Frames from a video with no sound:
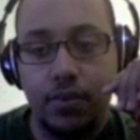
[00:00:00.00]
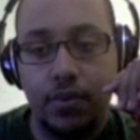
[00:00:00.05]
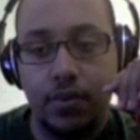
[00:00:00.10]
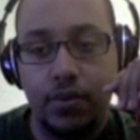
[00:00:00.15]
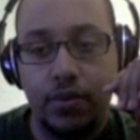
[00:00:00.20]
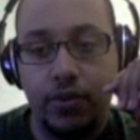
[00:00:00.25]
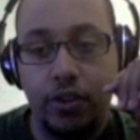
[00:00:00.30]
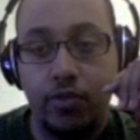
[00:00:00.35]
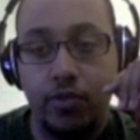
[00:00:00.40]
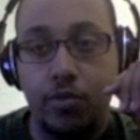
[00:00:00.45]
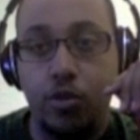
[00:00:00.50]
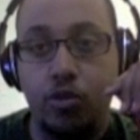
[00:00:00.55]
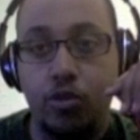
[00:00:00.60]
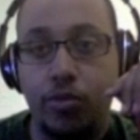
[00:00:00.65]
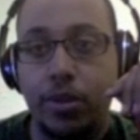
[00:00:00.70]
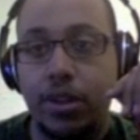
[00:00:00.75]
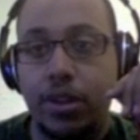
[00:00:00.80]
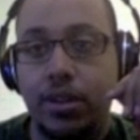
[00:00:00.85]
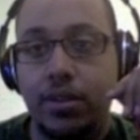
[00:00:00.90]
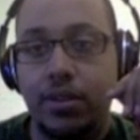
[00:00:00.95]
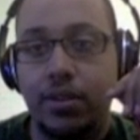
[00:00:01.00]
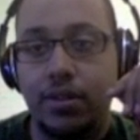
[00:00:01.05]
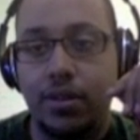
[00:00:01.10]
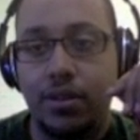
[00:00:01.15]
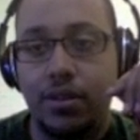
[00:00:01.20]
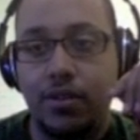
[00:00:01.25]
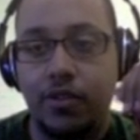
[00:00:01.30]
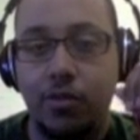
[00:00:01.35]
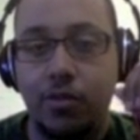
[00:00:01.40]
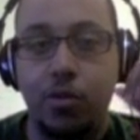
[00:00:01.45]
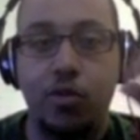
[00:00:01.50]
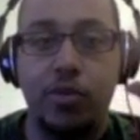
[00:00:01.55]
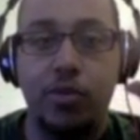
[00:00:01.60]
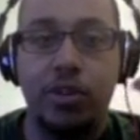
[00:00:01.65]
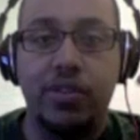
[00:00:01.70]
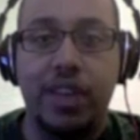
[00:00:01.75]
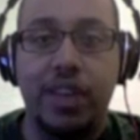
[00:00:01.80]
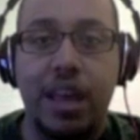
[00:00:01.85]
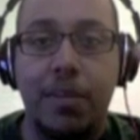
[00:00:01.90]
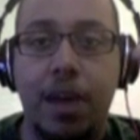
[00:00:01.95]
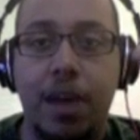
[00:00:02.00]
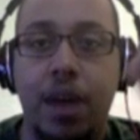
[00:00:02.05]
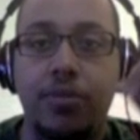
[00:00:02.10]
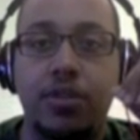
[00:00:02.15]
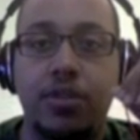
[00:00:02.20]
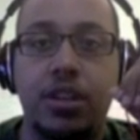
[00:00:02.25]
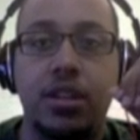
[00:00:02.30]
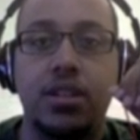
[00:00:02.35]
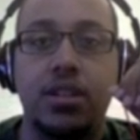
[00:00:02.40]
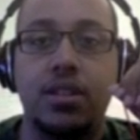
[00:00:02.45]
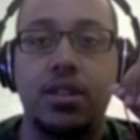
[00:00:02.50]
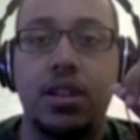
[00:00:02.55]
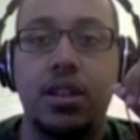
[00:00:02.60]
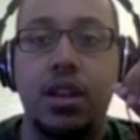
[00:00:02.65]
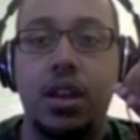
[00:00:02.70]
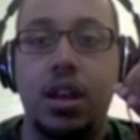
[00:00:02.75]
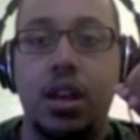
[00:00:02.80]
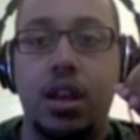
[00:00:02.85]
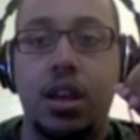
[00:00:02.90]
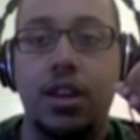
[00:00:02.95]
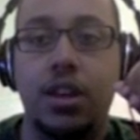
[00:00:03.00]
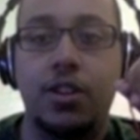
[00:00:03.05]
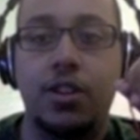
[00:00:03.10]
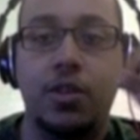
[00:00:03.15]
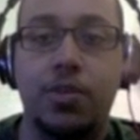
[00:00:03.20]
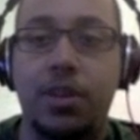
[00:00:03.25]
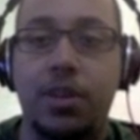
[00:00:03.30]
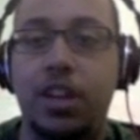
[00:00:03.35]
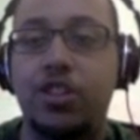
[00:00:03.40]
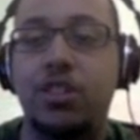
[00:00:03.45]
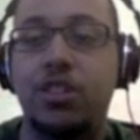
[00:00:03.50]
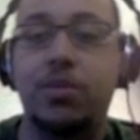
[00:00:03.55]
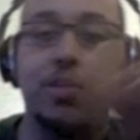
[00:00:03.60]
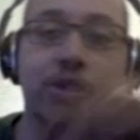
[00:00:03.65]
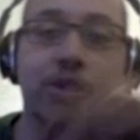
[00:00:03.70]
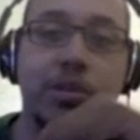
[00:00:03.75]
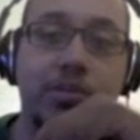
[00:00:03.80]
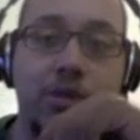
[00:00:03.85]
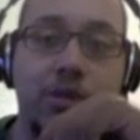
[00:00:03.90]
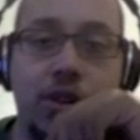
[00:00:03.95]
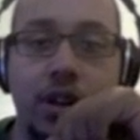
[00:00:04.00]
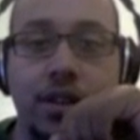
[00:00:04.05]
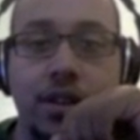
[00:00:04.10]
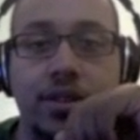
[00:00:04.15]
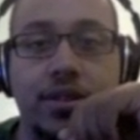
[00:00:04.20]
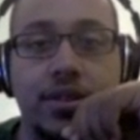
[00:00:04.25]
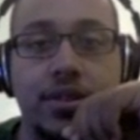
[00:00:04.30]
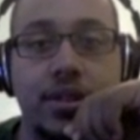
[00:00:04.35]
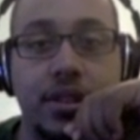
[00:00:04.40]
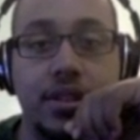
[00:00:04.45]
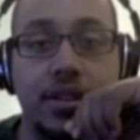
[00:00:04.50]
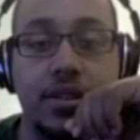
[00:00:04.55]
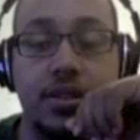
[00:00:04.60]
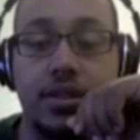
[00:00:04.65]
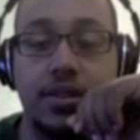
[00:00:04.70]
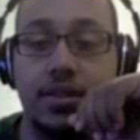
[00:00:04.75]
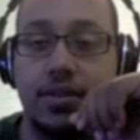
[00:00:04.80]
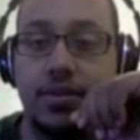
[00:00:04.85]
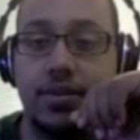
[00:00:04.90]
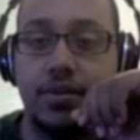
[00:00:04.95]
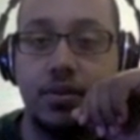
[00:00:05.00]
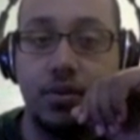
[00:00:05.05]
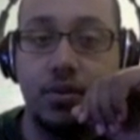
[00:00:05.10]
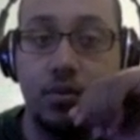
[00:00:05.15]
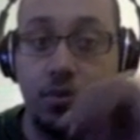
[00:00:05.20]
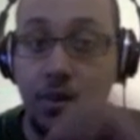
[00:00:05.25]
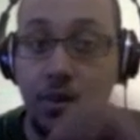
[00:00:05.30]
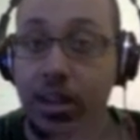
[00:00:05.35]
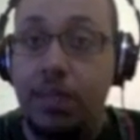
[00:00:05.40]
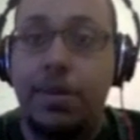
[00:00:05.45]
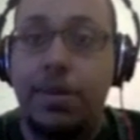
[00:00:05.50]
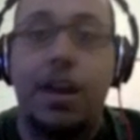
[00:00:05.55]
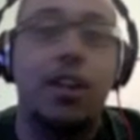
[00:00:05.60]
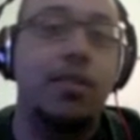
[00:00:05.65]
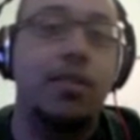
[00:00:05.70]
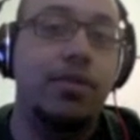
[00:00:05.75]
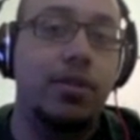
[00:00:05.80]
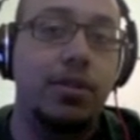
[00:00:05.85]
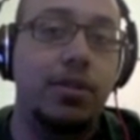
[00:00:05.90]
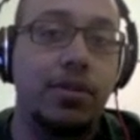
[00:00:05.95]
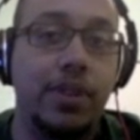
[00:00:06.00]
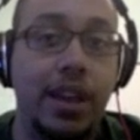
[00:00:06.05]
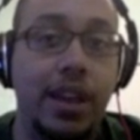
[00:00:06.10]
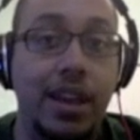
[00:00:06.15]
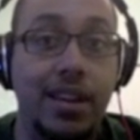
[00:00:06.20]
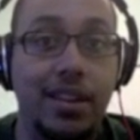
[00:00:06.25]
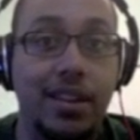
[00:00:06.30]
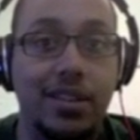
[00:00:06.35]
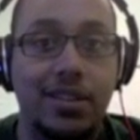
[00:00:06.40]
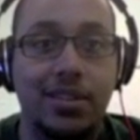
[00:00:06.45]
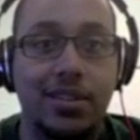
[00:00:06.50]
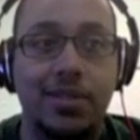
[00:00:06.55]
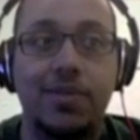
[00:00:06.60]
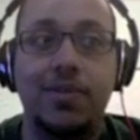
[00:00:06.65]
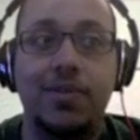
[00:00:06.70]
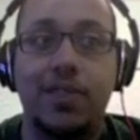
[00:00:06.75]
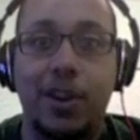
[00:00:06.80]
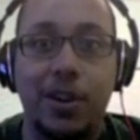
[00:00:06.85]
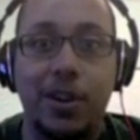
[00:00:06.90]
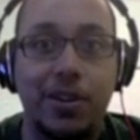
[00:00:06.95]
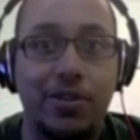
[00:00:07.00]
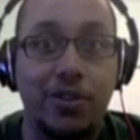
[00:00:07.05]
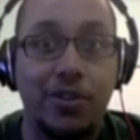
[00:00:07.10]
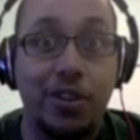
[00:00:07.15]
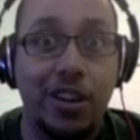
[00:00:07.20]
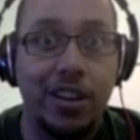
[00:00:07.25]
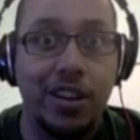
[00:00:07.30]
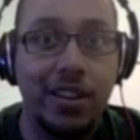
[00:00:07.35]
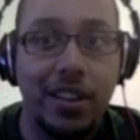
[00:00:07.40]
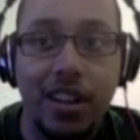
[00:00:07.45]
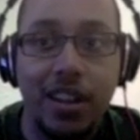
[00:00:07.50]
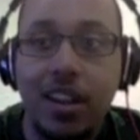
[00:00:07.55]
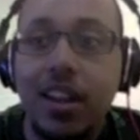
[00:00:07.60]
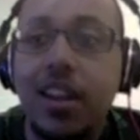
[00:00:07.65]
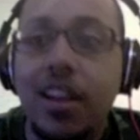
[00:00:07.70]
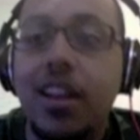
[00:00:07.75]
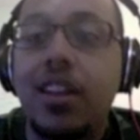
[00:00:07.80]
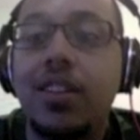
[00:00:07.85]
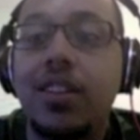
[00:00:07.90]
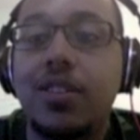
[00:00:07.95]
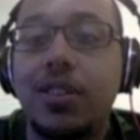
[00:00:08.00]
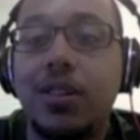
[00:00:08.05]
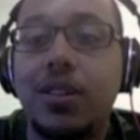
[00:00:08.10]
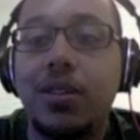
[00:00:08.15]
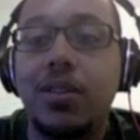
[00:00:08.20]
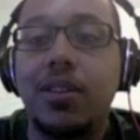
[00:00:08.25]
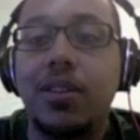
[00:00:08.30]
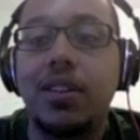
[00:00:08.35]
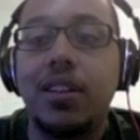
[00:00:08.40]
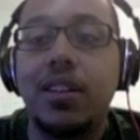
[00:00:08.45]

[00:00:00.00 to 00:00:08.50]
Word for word: for movement for movement of game objects, interpolation between points. It's really powerful and it's very free. So